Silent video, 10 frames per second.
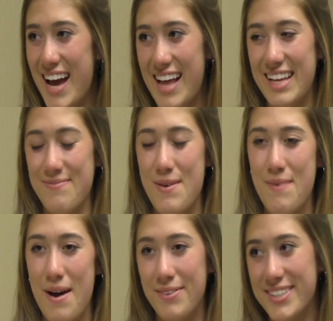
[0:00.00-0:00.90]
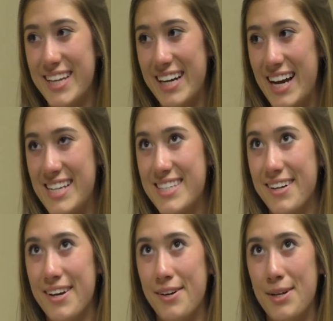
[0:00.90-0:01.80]
like my Bible study nights. I'll
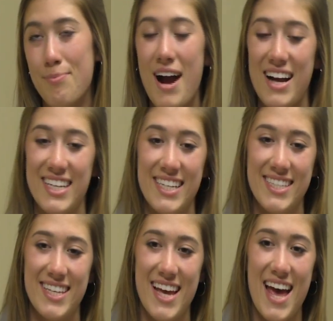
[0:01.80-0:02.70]
go to practice,